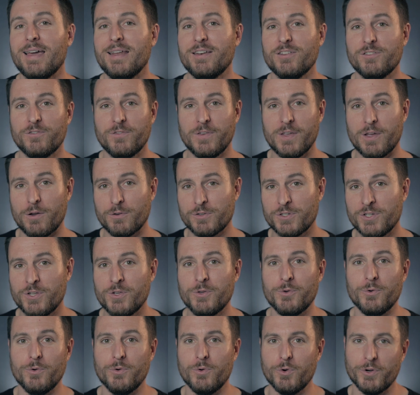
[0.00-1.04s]
and his
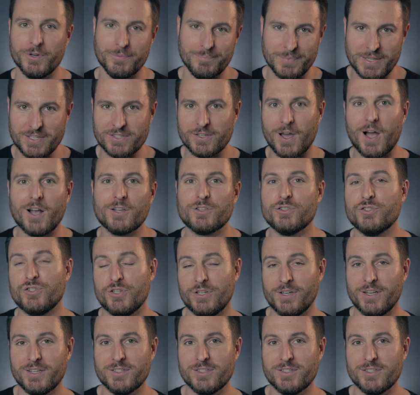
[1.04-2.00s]
VO2, or his oxygen